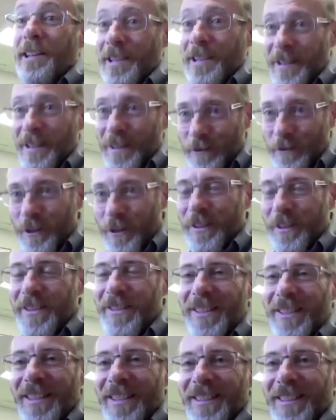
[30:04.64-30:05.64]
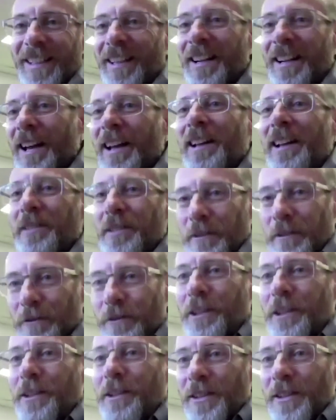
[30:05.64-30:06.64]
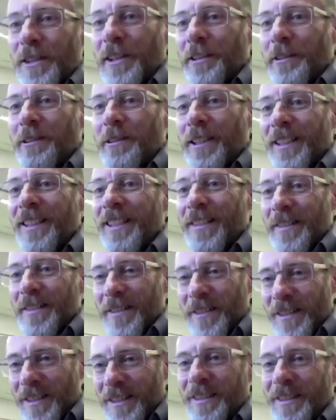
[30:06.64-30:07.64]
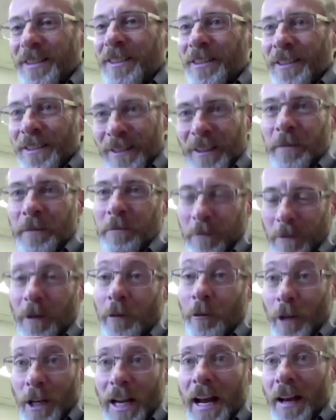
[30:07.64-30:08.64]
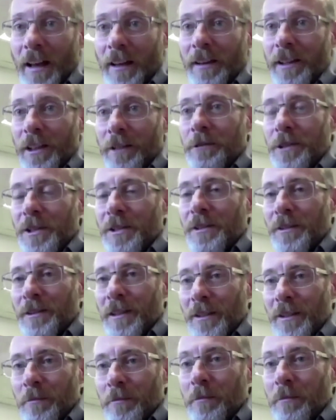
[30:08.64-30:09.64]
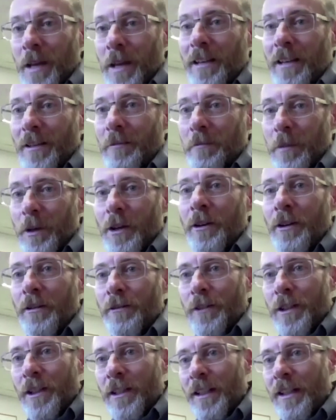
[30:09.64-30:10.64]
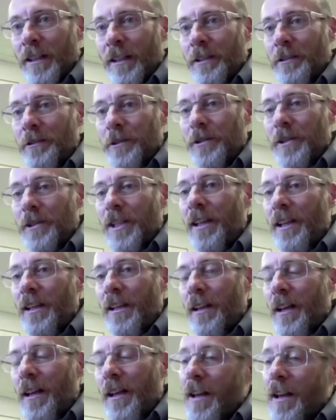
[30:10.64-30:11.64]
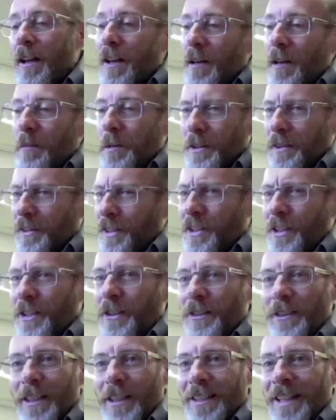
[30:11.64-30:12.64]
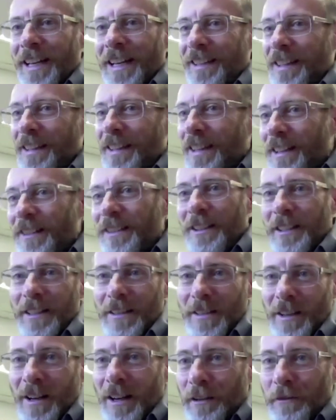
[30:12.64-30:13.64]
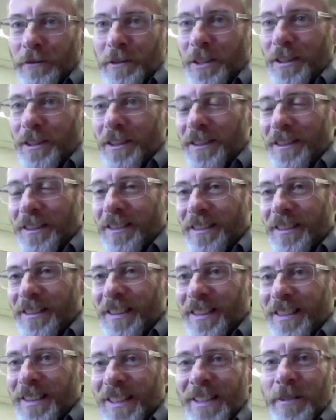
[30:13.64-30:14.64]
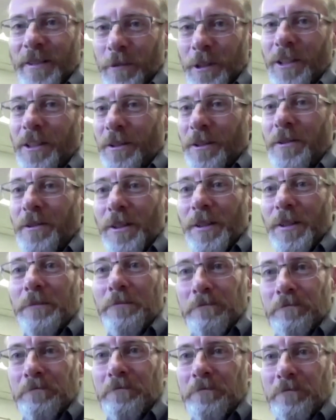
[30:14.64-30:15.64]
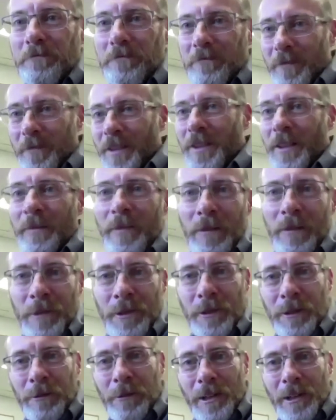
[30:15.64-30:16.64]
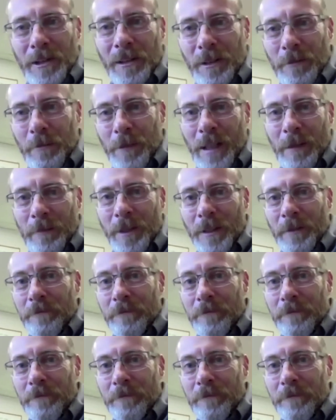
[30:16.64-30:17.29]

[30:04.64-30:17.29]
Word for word: you need the finger stick then. So finger stick readings are still a, a, reality. We still need to make them part of our daily routine, but certainly not nearly as often as we used to. So, yeah. Is there a question? Uh,